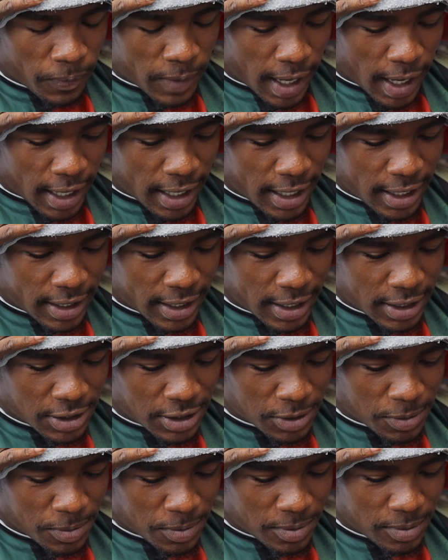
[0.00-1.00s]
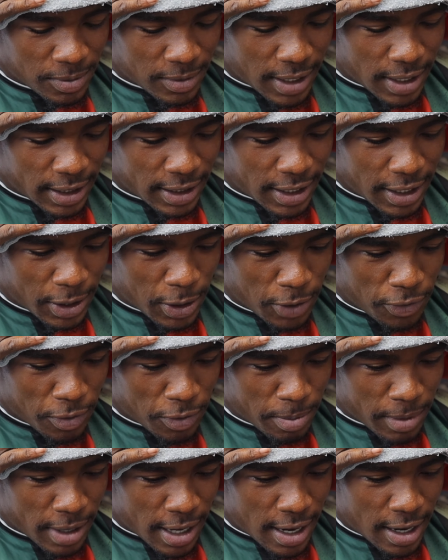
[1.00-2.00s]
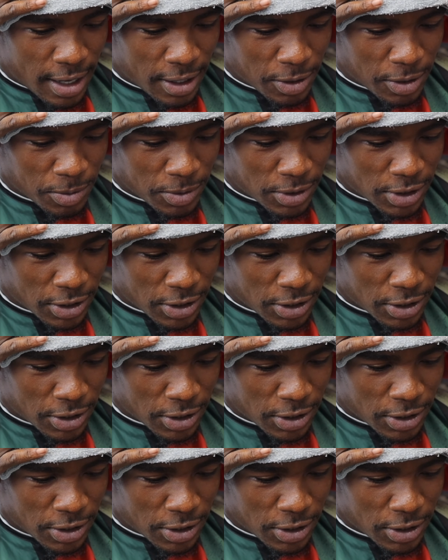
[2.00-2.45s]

how they catch them, like they go from behind them.